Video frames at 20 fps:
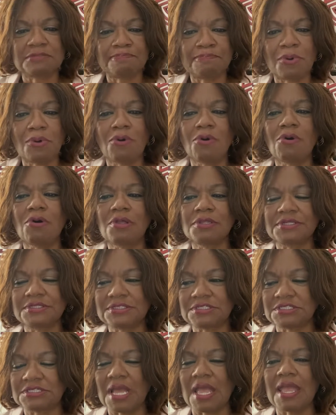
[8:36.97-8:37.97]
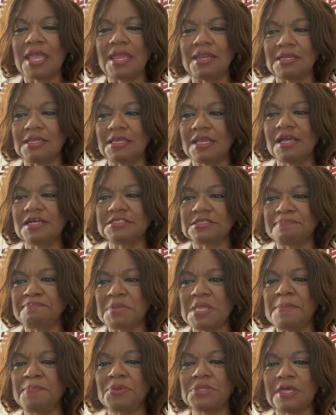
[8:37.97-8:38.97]
Paul is saying, yes,
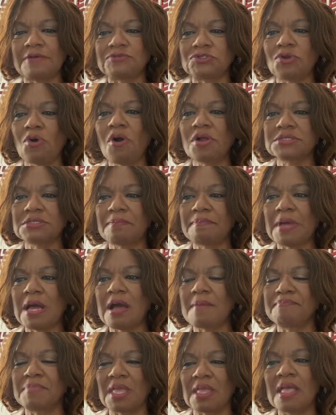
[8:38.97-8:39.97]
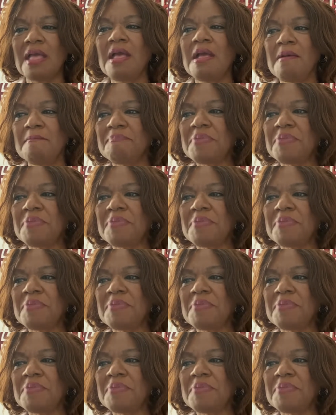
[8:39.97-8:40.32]
people have talked about me.